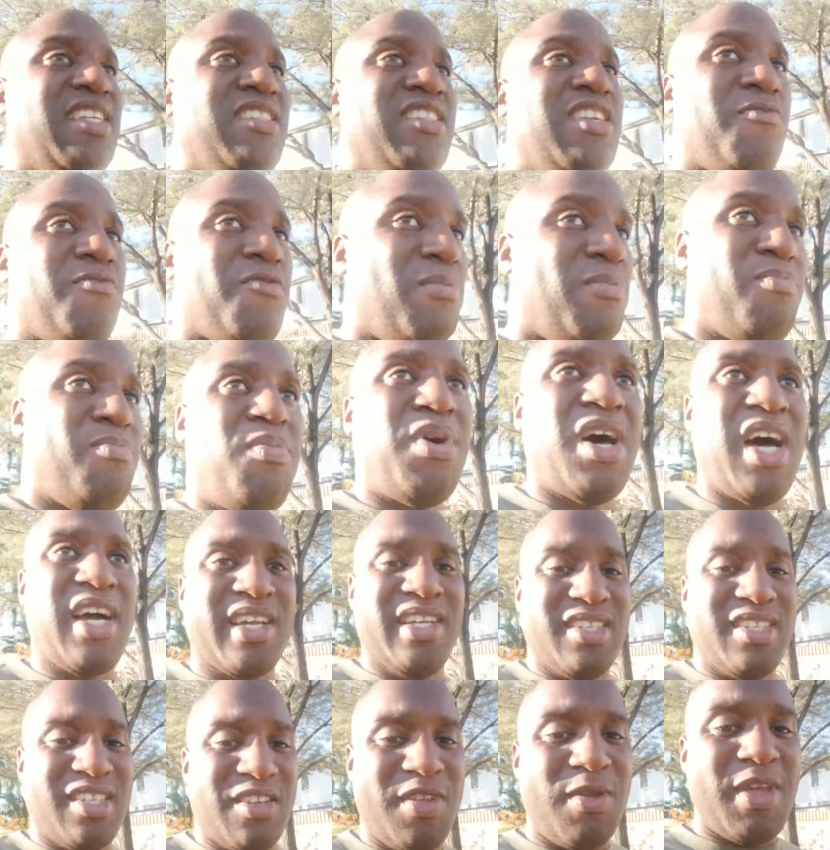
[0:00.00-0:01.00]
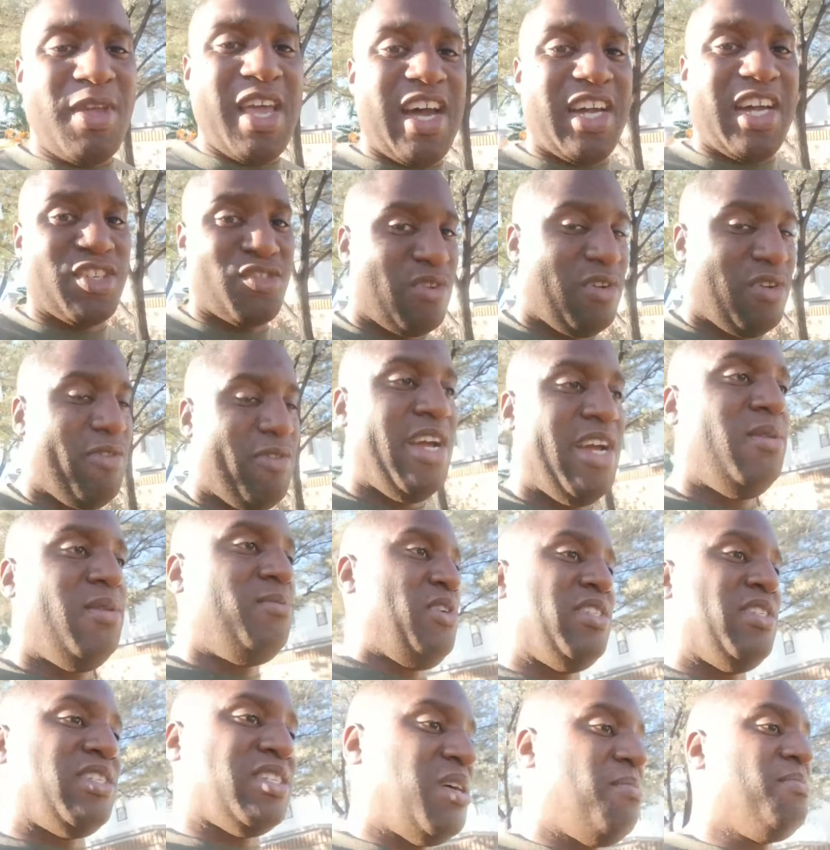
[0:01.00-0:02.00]
in different pockets of the astral realm
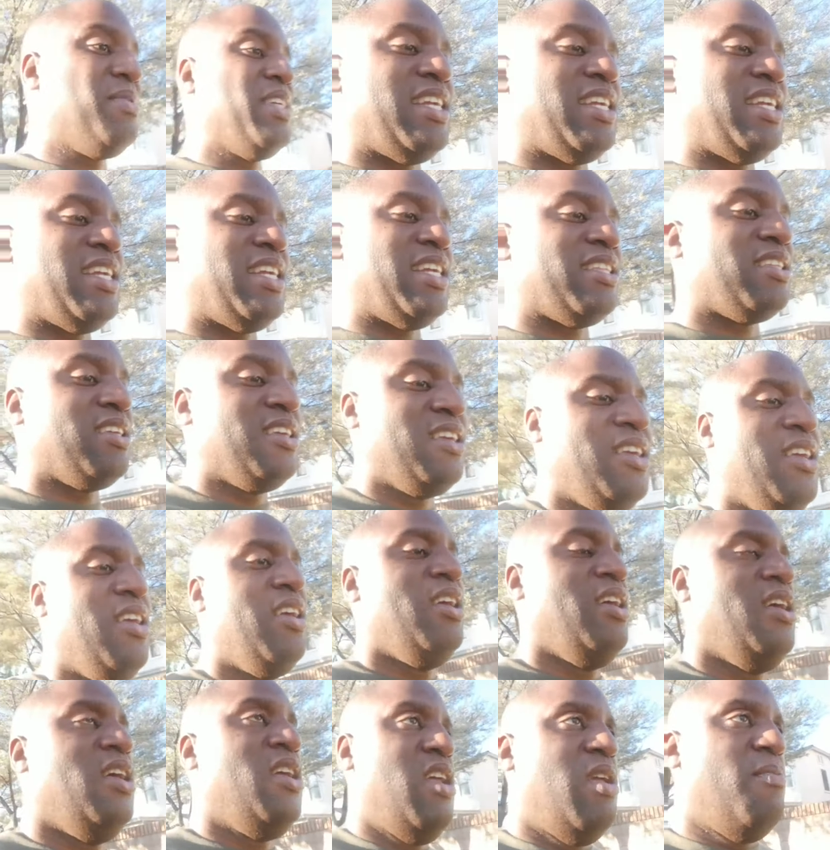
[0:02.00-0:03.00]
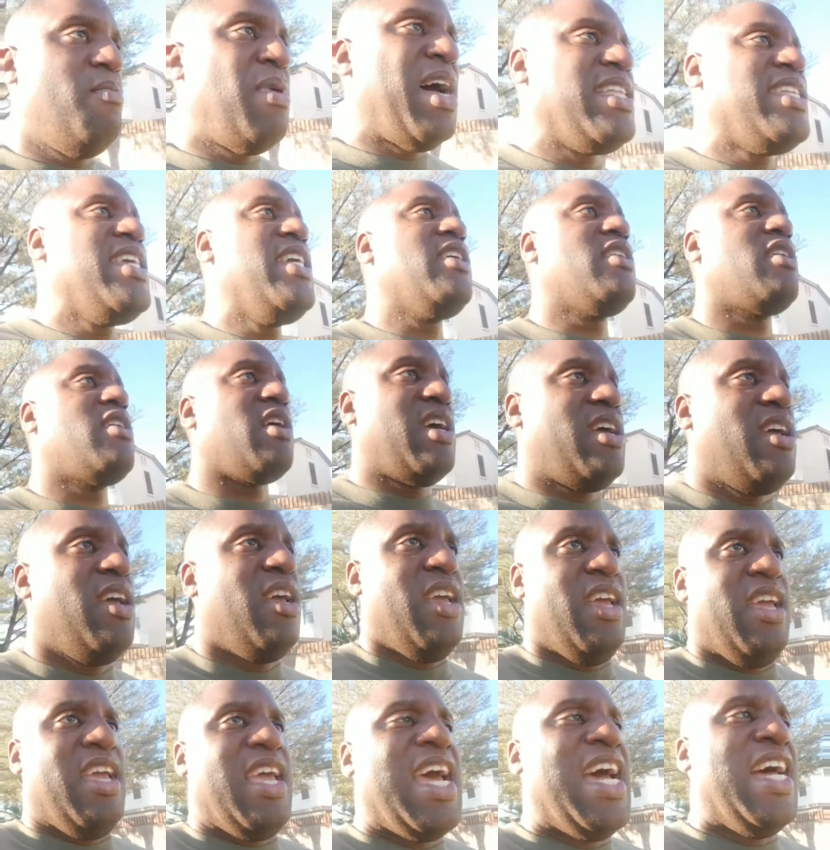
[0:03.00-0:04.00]
or something like that. But I think
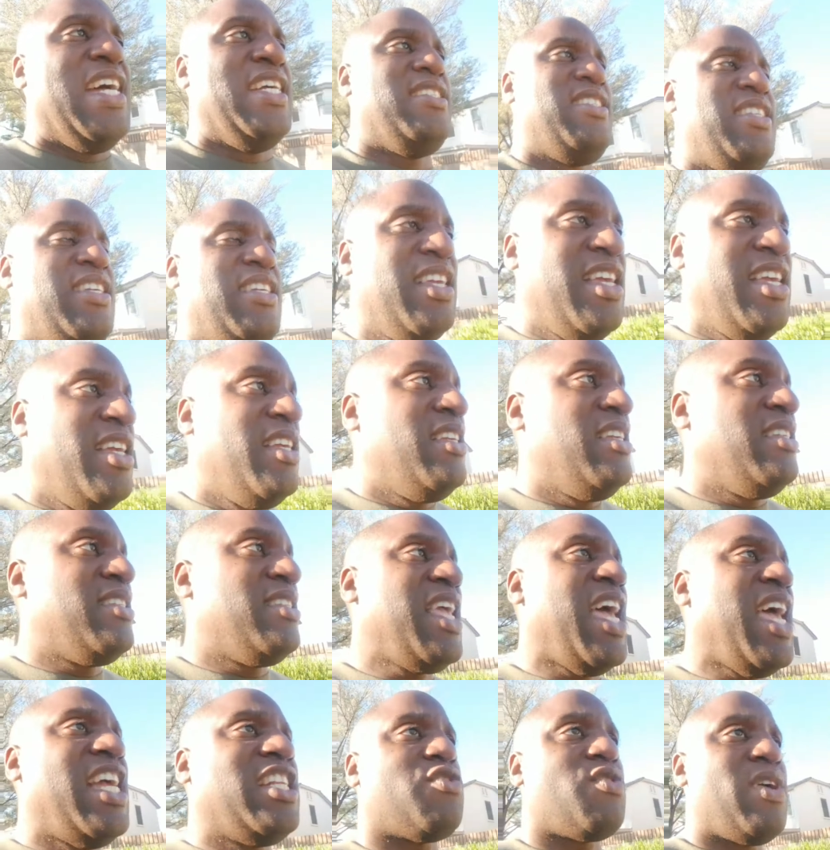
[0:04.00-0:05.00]
as it stands